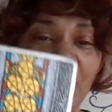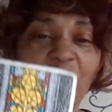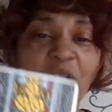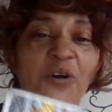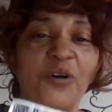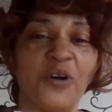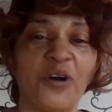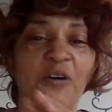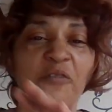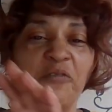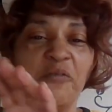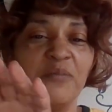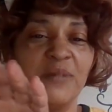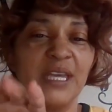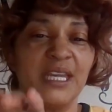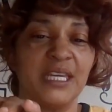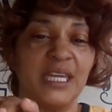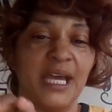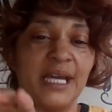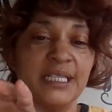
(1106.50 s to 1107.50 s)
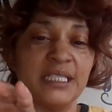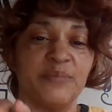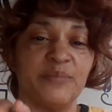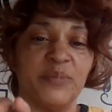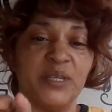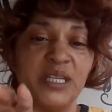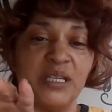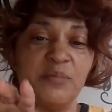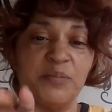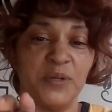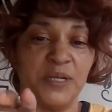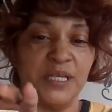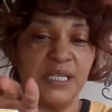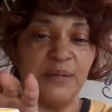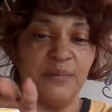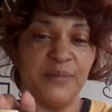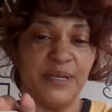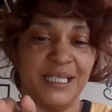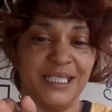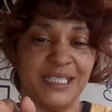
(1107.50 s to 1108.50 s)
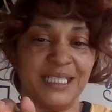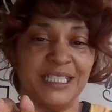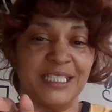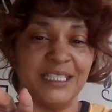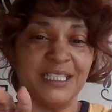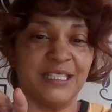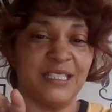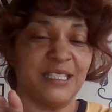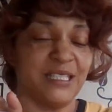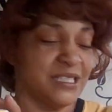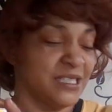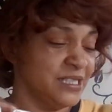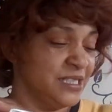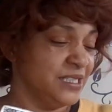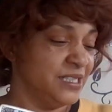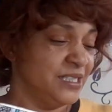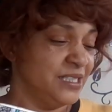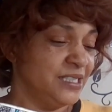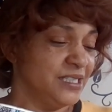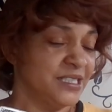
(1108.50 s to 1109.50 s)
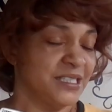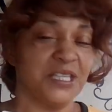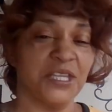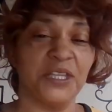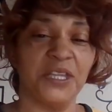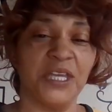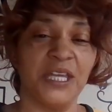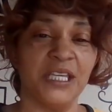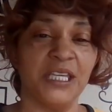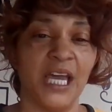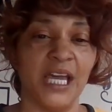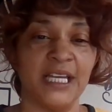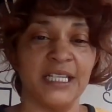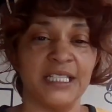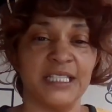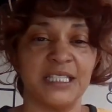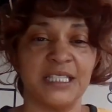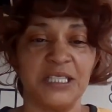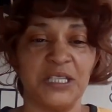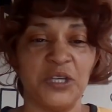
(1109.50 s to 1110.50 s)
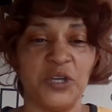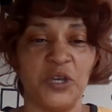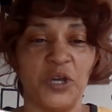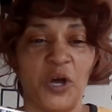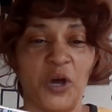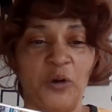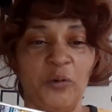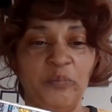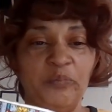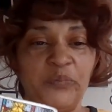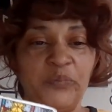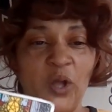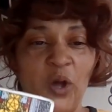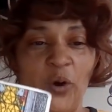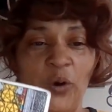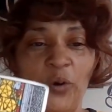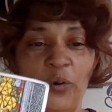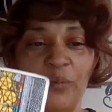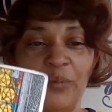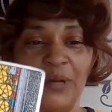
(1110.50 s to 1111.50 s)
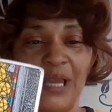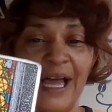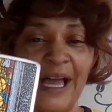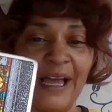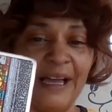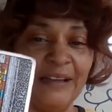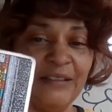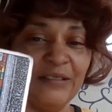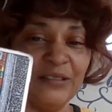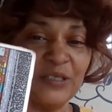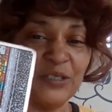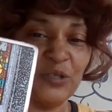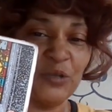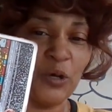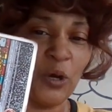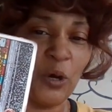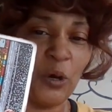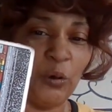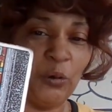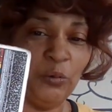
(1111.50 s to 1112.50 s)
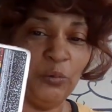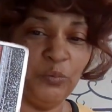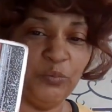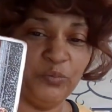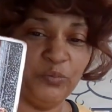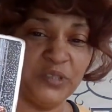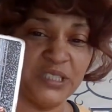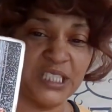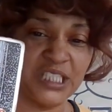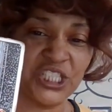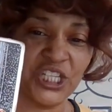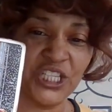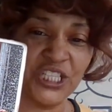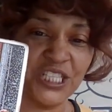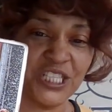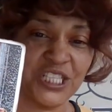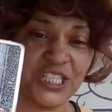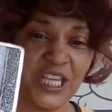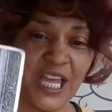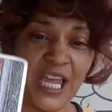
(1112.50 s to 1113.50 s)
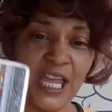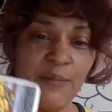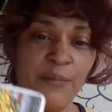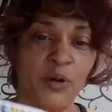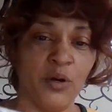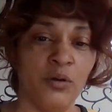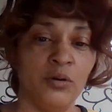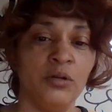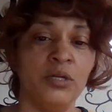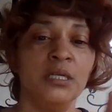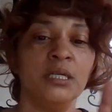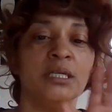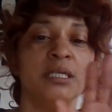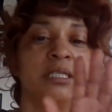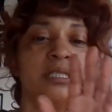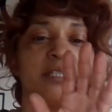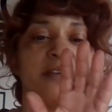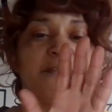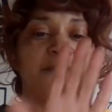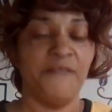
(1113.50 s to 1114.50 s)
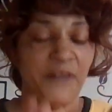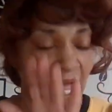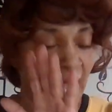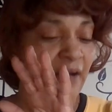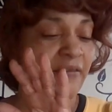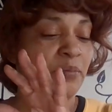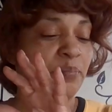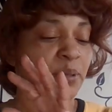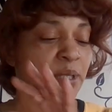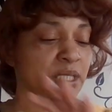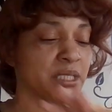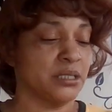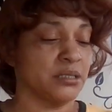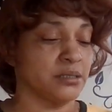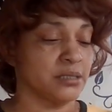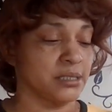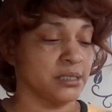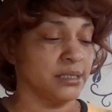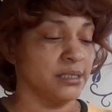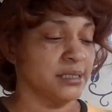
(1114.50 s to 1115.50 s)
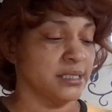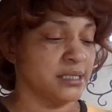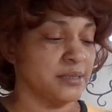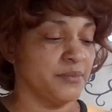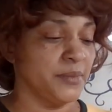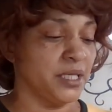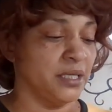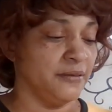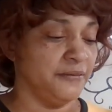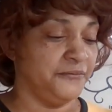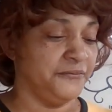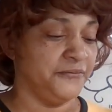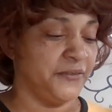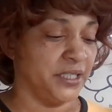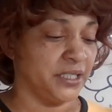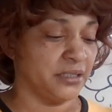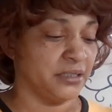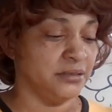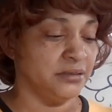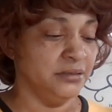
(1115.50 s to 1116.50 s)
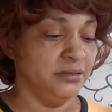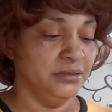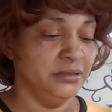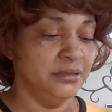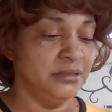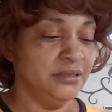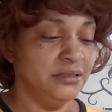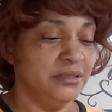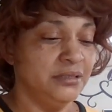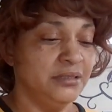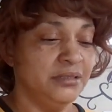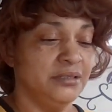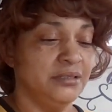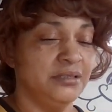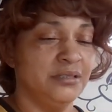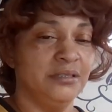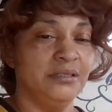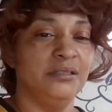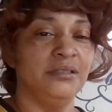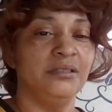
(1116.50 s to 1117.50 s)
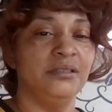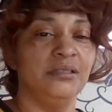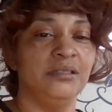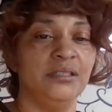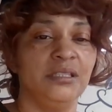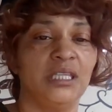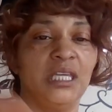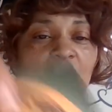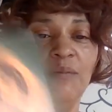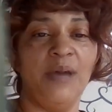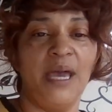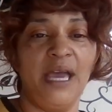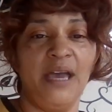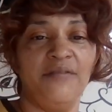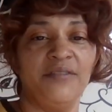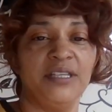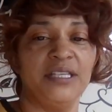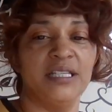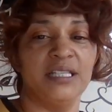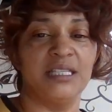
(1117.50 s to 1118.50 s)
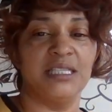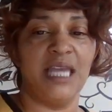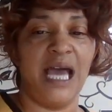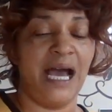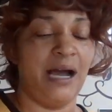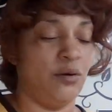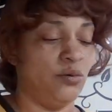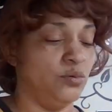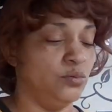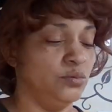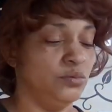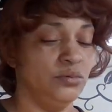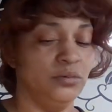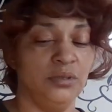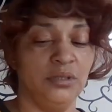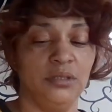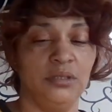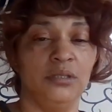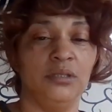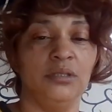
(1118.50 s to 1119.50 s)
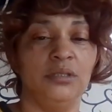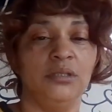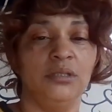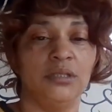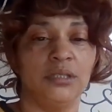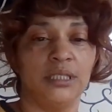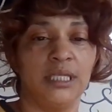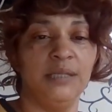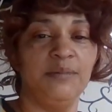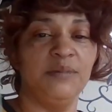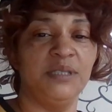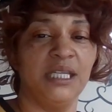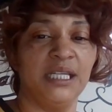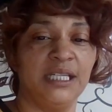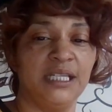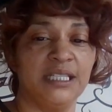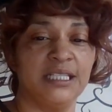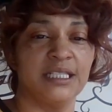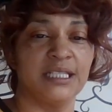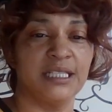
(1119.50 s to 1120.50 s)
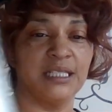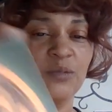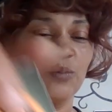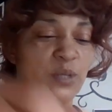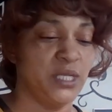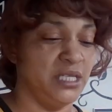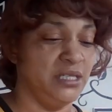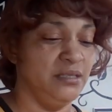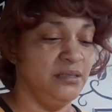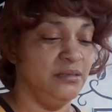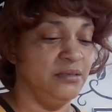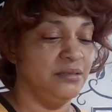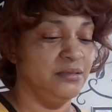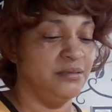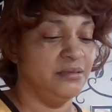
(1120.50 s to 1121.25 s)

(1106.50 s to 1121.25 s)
they gonna go from their nice big pretty mansions to their nice, you know, home lives, you know, shit stable to five of pentacles in this motherfucker. Keep having this doubt. Keep thinking it's sweet.